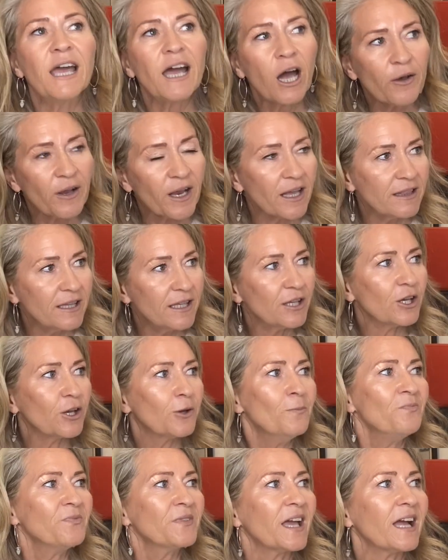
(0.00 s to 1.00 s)
Okay, thank
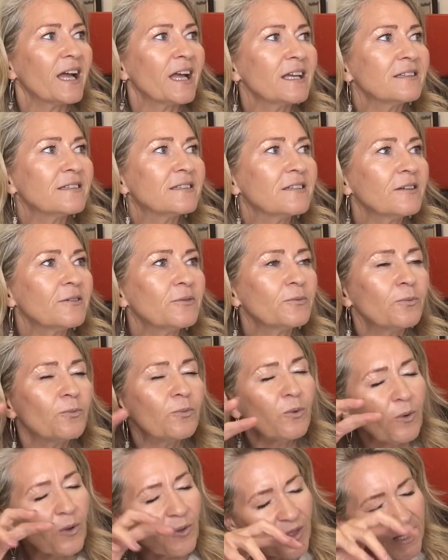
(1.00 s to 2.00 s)
you. And
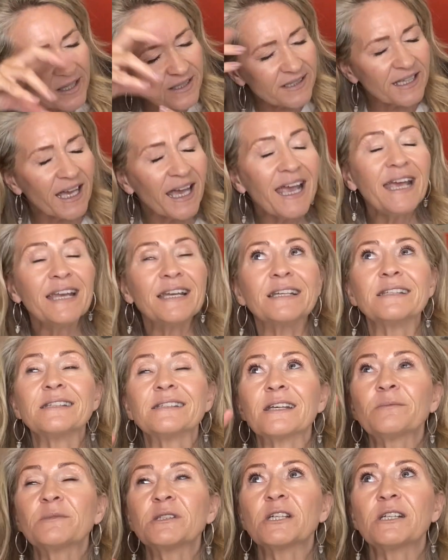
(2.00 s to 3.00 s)
what they're saying is
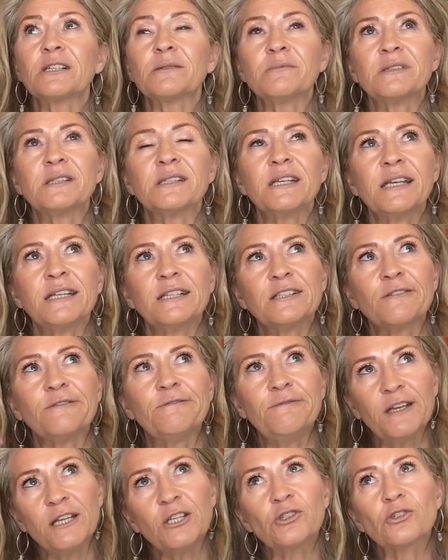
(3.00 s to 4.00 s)
sometimes
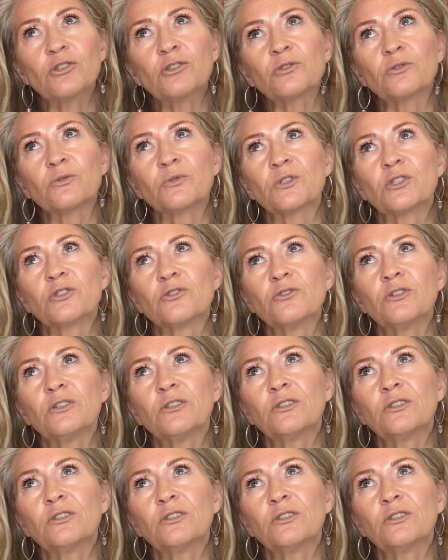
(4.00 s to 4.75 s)
individuals